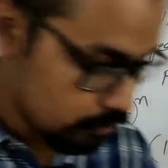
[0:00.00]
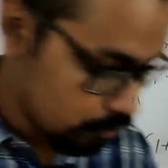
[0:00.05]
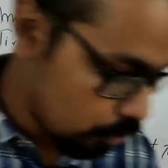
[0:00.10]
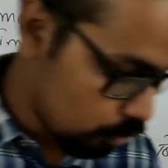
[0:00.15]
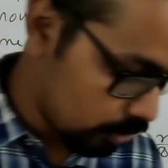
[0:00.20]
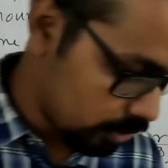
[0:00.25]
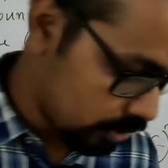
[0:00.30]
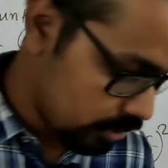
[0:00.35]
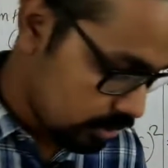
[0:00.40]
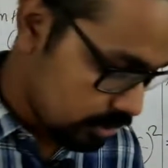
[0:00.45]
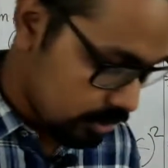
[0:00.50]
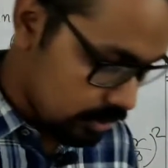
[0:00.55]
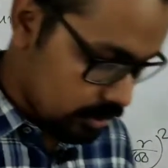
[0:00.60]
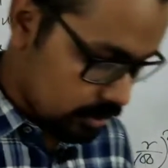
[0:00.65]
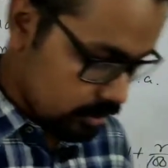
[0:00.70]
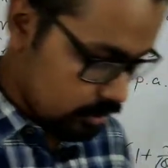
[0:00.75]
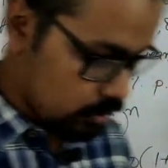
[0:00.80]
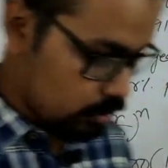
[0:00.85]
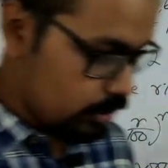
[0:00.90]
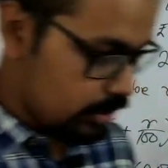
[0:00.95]
4.
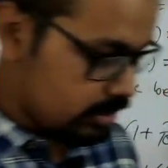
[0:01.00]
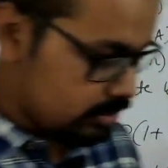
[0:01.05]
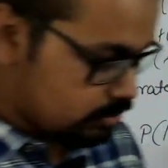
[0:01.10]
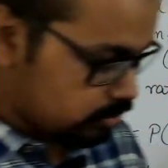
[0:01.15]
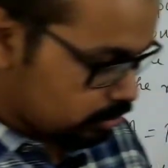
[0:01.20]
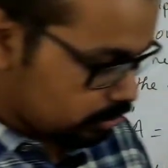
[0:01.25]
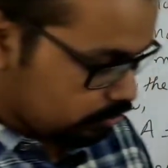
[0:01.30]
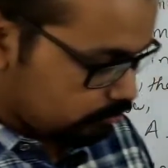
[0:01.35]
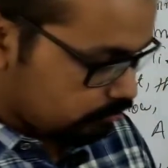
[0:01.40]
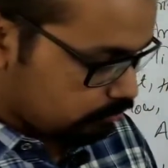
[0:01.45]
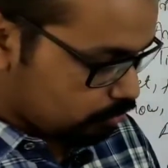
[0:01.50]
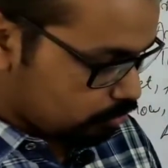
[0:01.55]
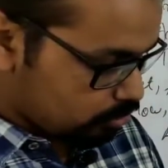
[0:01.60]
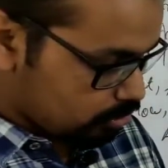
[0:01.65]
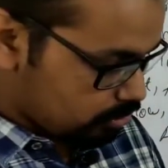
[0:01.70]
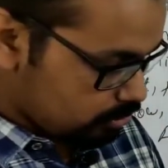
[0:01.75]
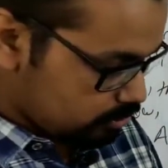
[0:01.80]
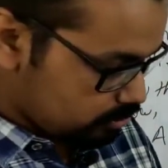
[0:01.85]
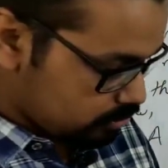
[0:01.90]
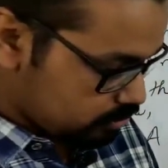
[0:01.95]
So what is log 4?
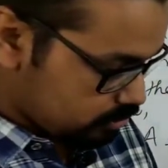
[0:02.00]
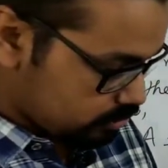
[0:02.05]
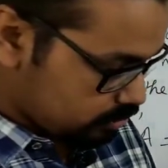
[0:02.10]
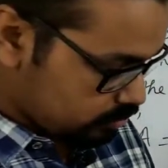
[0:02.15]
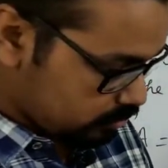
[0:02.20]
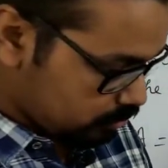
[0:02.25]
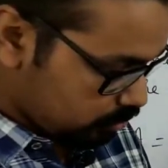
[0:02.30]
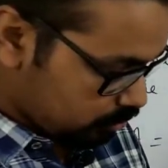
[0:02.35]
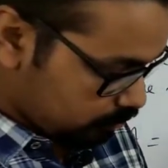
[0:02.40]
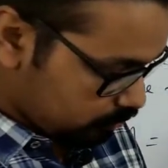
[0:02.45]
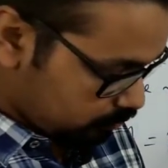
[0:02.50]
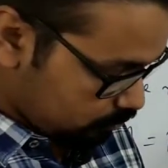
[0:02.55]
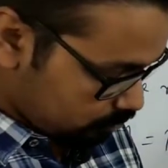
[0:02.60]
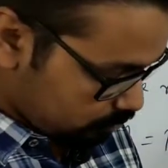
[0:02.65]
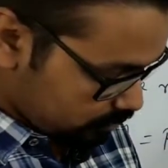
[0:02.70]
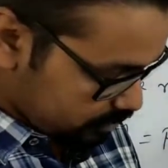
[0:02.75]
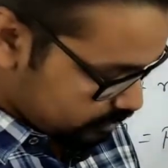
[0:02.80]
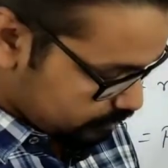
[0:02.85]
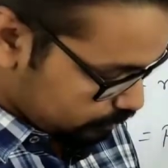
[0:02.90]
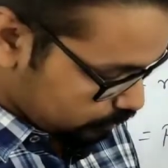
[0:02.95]
Log 4
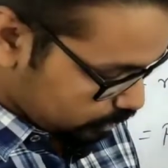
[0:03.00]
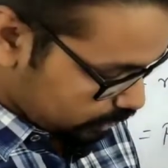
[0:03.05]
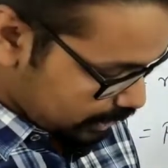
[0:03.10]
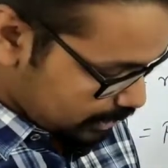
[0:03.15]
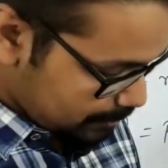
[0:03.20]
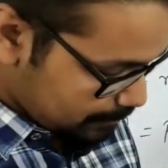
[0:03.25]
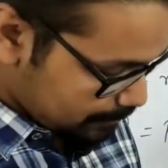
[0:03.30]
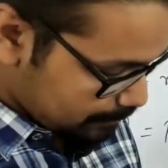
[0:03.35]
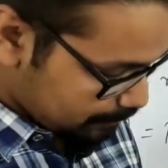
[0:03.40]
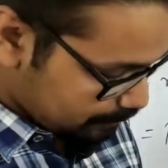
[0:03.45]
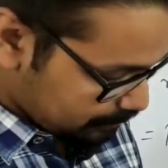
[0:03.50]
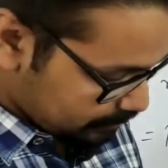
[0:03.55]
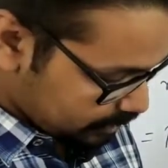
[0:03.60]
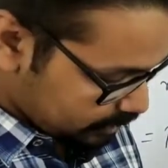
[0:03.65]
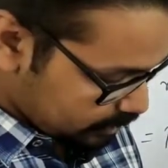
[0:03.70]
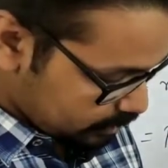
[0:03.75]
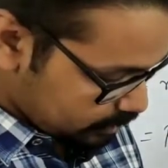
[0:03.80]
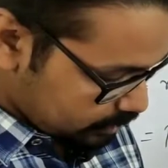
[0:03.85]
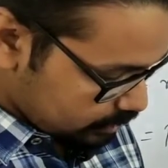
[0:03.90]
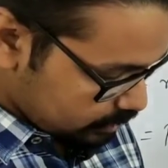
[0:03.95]
means 40.
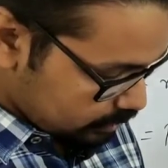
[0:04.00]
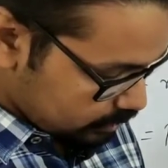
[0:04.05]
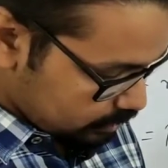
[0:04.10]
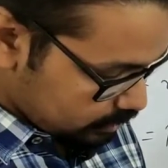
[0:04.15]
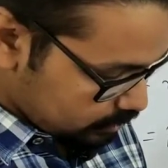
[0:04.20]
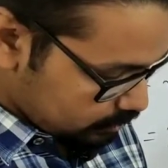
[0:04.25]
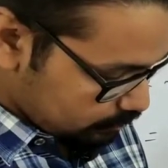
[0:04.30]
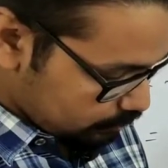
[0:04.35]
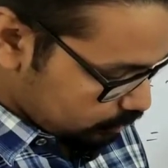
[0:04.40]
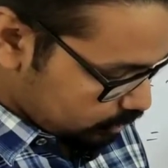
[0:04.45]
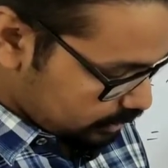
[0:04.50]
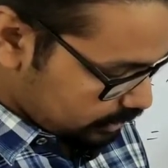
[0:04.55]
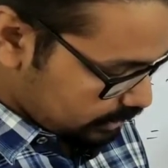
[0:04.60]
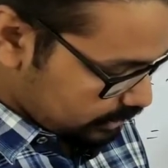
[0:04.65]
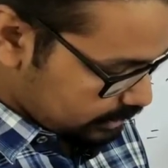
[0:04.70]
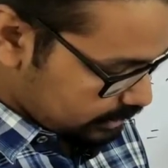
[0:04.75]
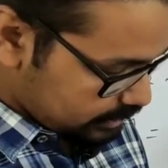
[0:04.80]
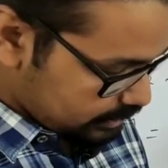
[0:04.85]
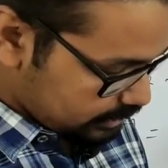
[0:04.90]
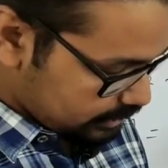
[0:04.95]
So what
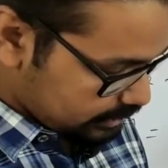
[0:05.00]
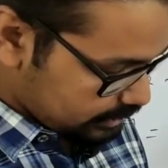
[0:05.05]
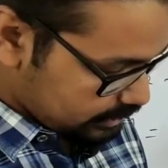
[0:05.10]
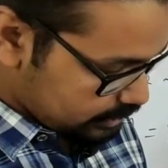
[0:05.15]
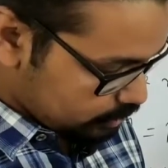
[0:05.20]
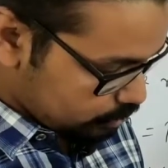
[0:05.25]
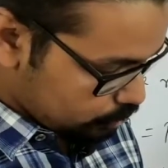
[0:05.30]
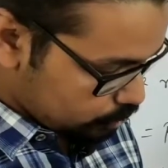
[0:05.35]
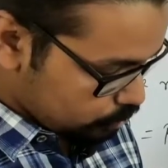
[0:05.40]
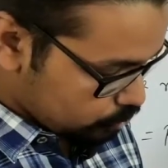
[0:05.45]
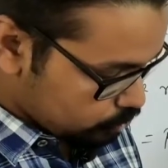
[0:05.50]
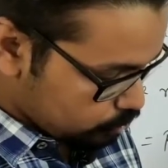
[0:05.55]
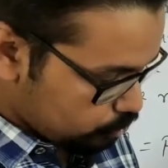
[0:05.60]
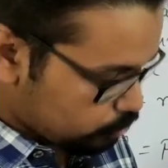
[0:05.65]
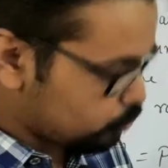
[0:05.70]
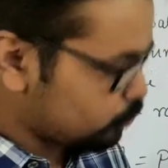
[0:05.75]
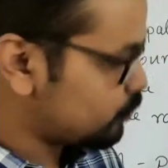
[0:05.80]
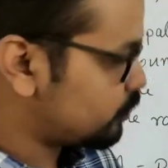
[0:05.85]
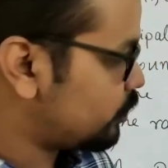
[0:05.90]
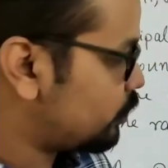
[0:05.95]
is
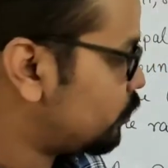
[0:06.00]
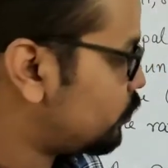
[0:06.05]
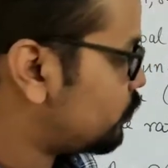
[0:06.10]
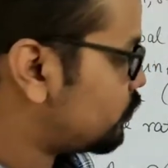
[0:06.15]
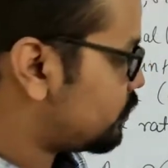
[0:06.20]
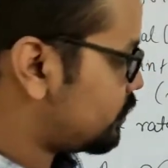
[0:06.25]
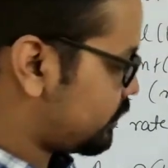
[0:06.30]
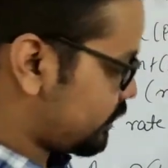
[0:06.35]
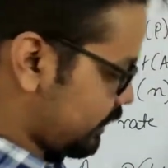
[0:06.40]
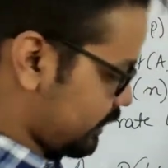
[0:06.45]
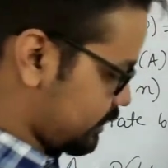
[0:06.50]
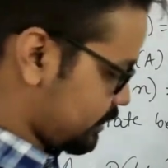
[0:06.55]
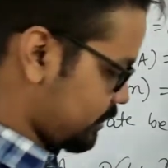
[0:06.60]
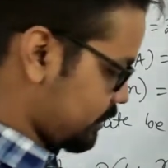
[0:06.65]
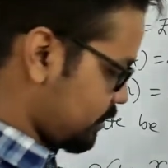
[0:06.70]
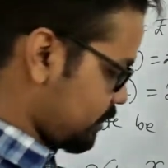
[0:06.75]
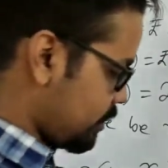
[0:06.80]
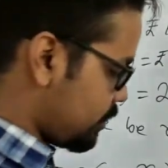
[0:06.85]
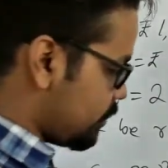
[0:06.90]
60206?